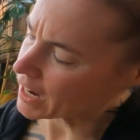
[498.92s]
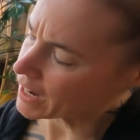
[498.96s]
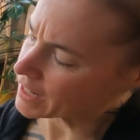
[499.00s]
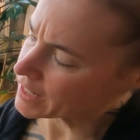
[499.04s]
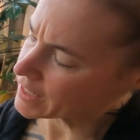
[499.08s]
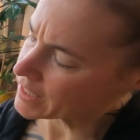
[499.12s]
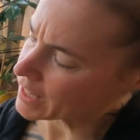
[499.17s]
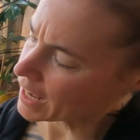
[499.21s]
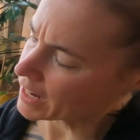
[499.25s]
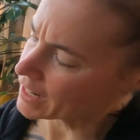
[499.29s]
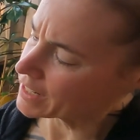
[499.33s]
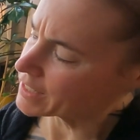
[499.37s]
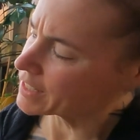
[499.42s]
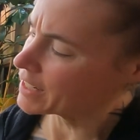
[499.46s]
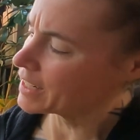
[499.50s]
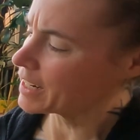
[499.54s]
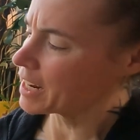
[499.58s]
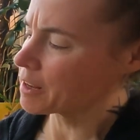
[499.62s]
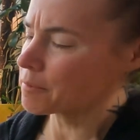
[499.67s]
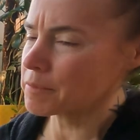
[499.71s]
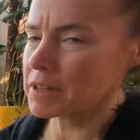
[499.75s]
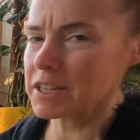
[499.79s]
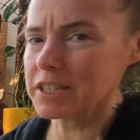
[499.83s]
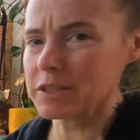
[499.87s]
I decided to
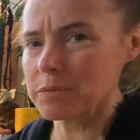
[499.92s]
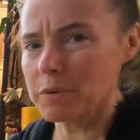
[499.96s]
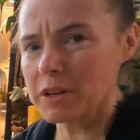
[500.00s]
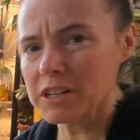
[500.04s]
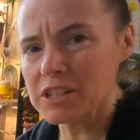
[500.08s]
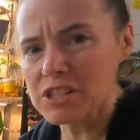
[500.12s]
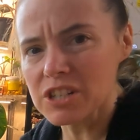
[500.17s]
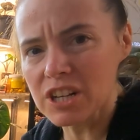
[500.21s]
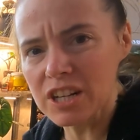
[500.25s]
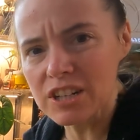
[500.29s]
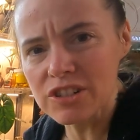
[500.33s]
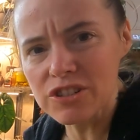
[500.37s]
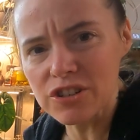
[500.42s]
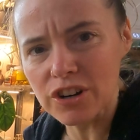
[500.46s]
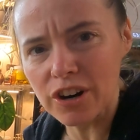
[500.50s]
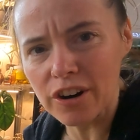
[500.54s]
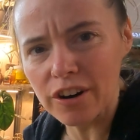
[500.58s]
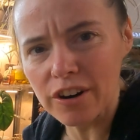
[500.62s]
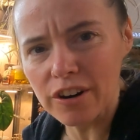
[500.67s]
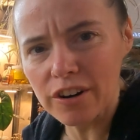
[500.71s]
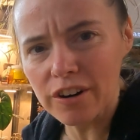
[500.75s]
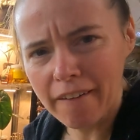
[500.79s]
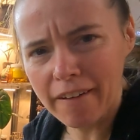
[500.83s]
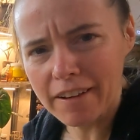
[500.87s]
name this one
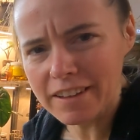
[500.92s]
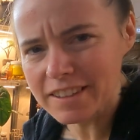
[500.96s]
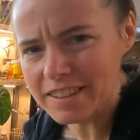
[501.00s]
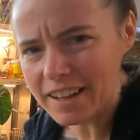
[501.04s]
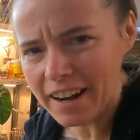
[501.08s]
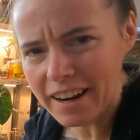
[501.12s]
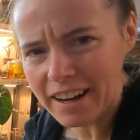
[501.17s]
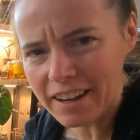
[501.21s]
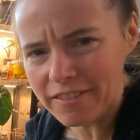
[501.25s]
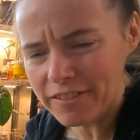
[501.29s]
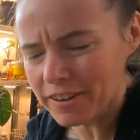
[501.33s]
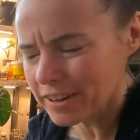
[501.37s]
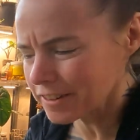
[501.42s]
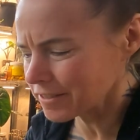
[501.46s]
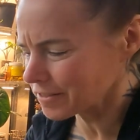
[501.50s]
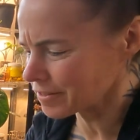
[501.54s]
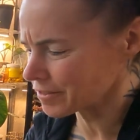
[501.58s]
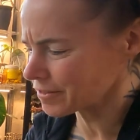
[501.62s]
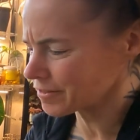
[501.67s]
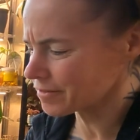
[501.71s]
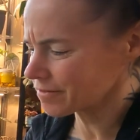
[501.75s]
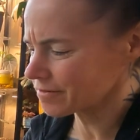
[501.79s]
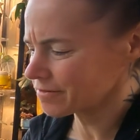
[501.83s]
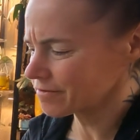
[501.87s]
Ginger. It's not
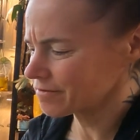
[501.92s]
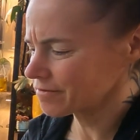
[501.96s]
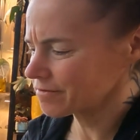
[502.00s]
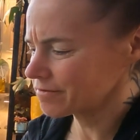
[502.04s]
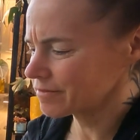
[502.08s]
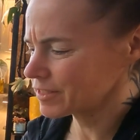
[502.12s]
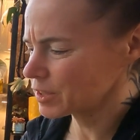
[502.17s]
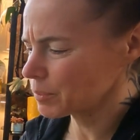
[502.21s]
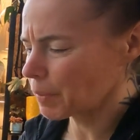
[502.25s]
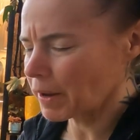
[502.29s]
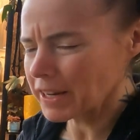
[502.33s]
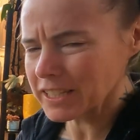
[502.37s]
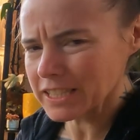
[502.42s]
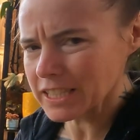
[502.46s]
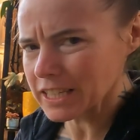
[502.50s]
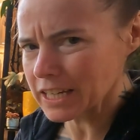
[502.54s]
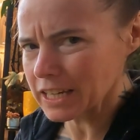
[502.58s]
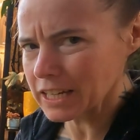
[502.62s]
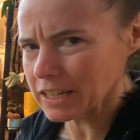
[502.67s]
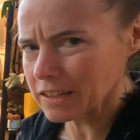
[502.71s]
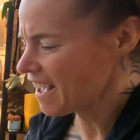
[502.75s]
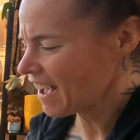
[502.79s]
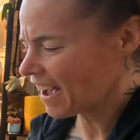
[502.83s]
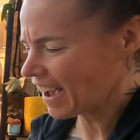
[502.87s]
even
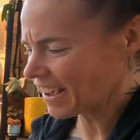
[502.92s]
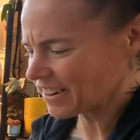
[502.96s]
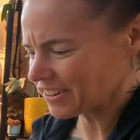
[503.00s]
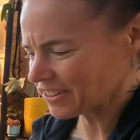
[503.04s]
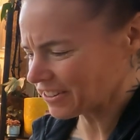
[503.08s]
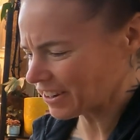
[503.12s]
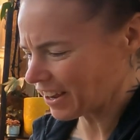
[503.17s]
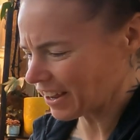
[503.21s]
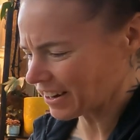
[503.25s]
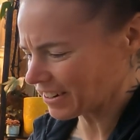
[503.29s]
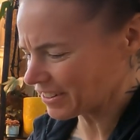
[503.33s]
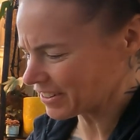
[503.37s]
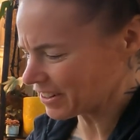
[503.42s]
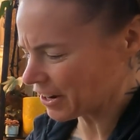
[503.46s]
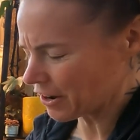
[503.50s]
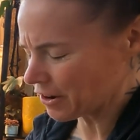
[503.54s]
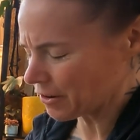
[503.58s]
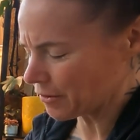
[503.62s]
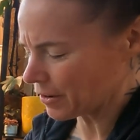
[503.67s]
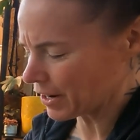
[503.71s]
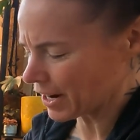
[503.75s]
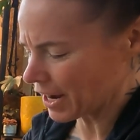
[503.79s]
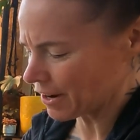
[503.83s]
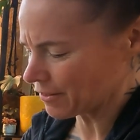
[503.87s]
spicy. I don't
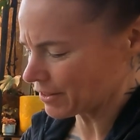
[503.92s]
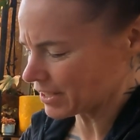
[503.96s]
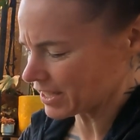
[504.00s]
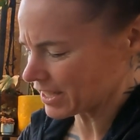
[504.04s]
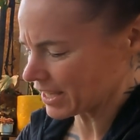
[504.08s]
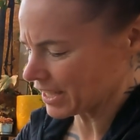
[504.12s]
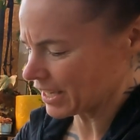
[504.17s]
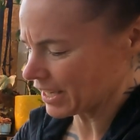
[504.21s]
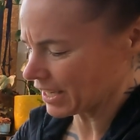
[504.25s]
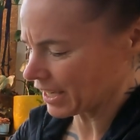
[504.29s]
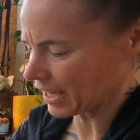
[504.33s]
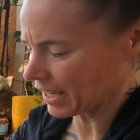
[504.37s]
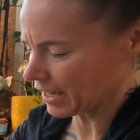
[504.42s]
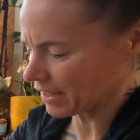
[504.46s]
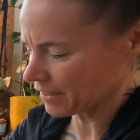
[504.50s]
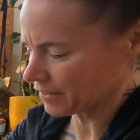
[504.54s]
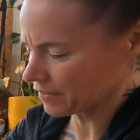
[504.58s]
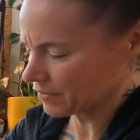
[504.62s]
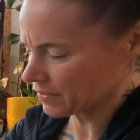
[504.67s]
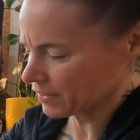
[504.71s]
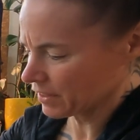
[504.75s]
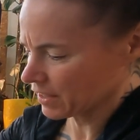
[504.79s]
know what I was thinking.